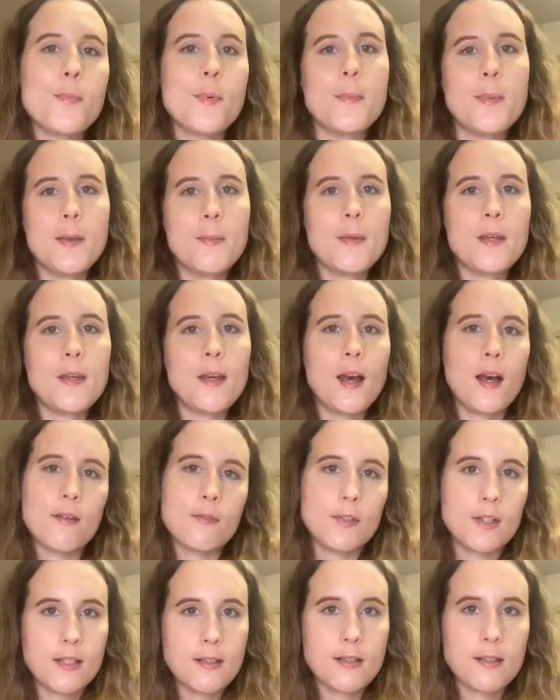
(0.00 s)
but maybe I
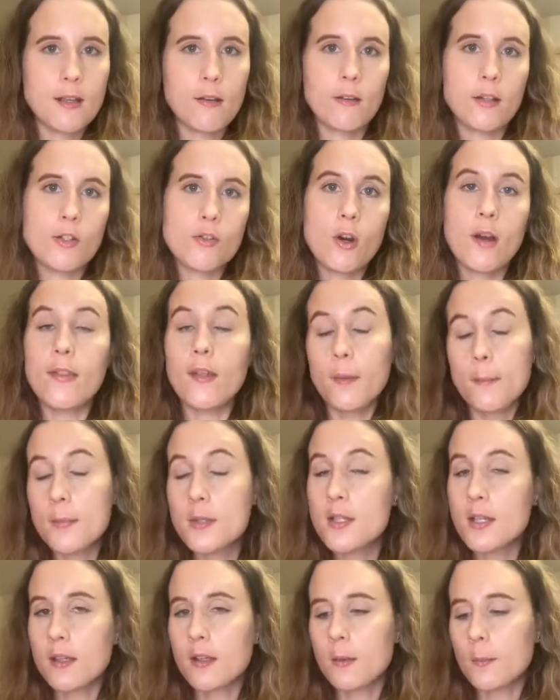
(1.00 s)
haven't necessarily tried that
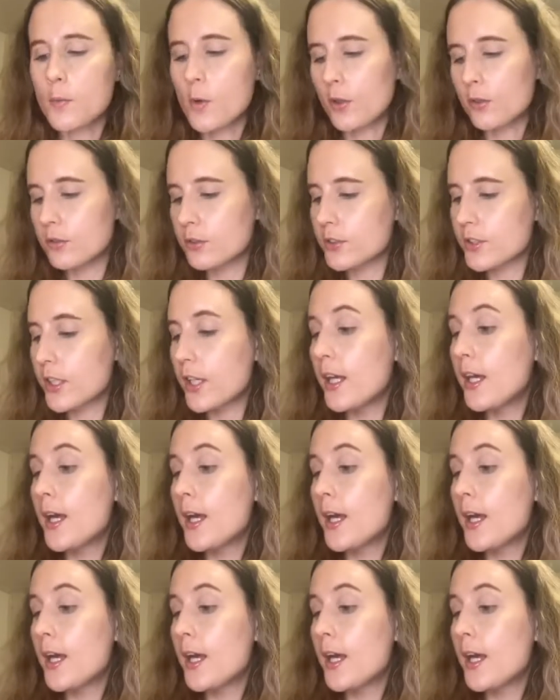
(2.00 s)
particular product.